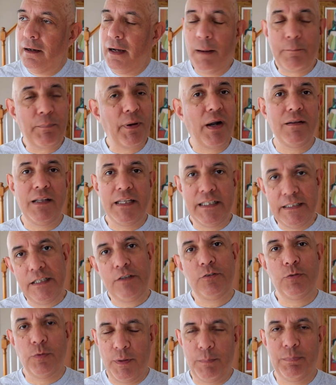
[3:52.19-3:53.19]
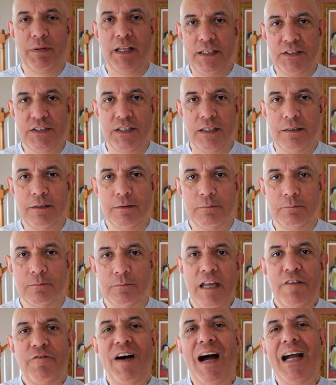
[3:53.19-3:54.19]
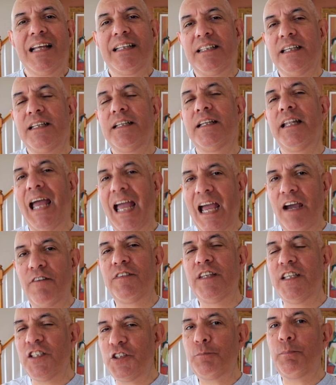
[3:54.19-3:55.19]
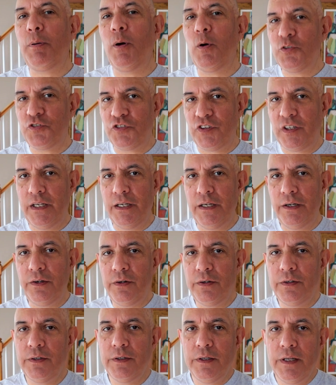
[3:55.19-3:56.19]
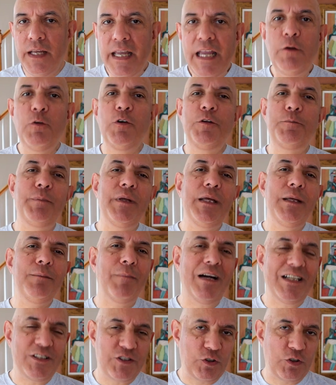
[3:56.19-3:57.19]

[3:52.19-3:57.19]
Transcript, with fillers: I probably need to replace it. If I didn't have this post here, it would be my